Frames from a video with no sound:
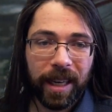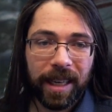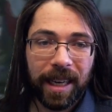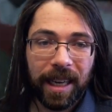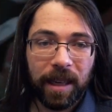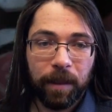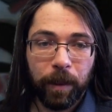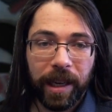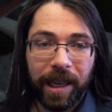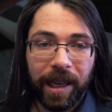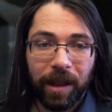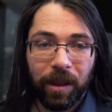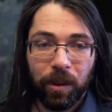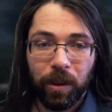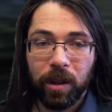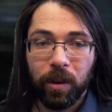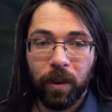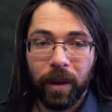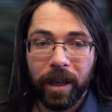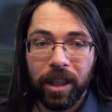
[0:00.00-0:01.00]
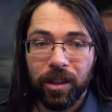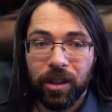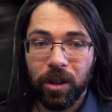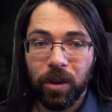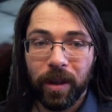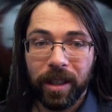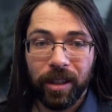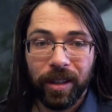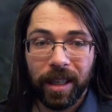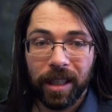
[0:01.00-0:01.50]
at item rating
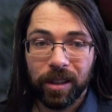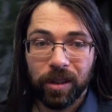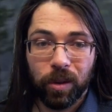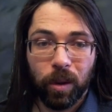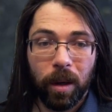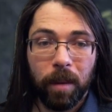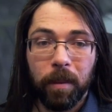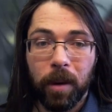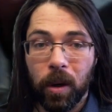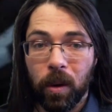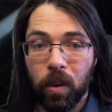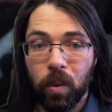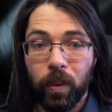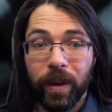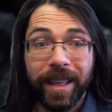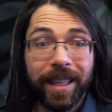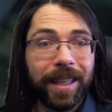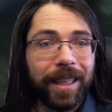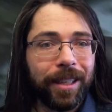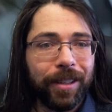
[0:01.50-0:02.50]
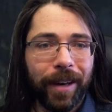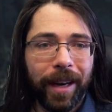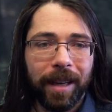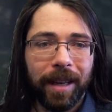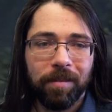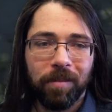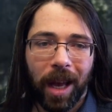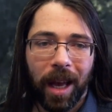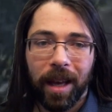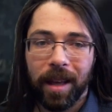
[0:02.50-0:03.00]
322 and you get a story mode weekly crate,